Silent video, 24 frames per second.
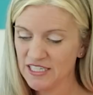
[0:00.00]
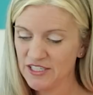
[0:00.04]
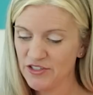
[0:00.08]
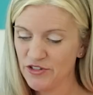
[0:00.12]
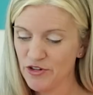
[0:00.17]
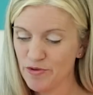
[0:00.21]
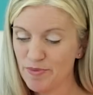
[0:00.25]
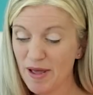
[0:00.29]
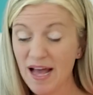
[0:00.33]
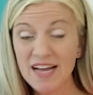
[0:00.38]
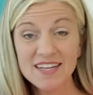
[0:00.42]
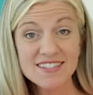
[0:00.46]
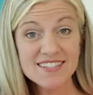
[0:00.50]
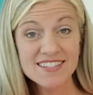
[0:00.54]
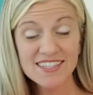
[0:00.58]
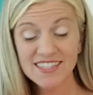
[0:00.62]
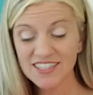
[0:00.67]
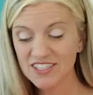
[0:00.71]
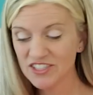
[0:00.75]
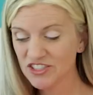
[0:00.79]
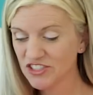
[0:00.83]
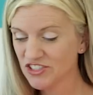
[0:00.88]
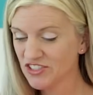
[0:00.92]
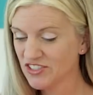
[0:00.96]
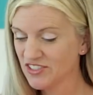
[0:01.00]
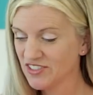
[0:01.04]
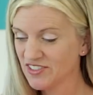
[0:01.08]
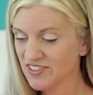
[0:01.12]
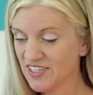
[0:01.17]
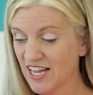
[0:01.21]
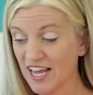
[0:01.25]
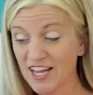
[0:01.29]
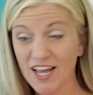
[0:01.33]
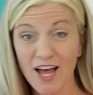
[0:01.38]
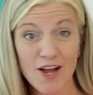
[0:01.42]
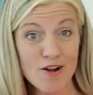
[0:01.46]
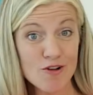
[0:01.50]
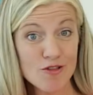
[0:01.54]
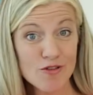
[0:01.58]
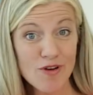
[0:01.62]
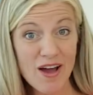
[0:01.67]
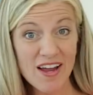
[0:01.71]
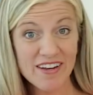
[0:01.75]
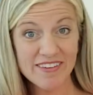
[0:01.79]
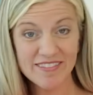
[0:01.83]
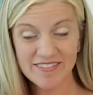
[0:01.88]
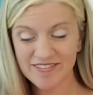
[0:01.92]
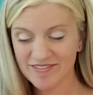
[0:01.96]
do a back stitch, and cut your
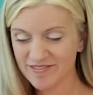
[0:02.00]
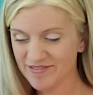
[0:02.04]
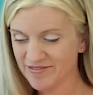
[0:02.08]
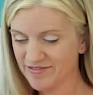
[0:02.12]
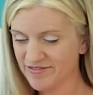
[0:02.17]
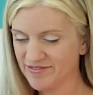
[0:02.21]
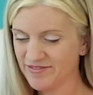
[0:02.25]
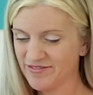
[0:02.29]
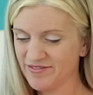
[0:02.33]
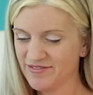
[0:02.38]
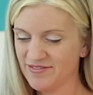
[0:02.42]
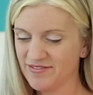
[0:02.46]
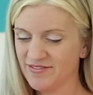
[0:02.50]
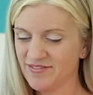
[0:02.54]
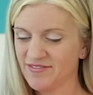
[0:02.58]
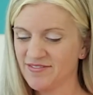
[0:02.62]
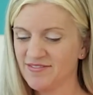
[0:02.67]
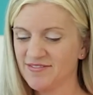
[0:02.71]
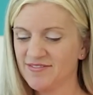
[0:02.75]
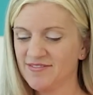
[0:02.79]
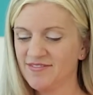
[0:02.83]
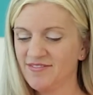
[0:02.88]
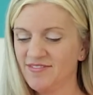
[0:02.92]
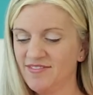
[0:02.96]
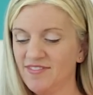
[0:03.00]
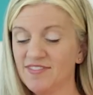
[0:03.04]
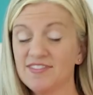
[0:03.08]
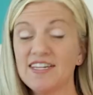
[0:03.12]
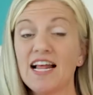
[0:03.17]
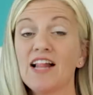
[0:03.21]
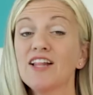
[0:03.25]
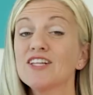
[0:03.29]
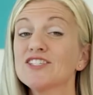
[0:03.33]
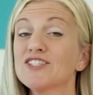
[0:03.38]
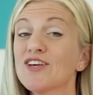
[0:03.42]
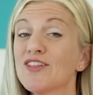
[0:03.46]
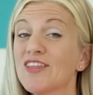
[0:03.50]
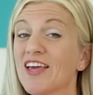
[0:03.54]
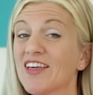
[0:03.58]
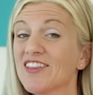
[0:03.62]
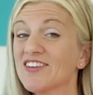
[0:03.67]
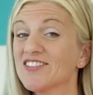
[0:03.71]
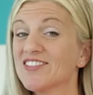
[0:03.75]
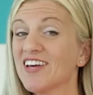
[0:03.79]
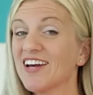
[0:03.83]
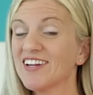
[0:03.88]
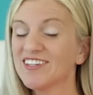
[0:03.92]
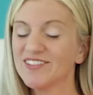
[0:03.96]
thread. Now let's sew the
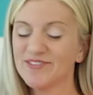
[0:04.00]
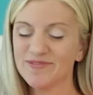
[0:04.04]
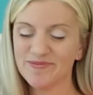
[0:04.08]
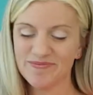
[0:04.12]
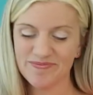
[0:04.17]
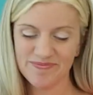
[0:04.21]
other side.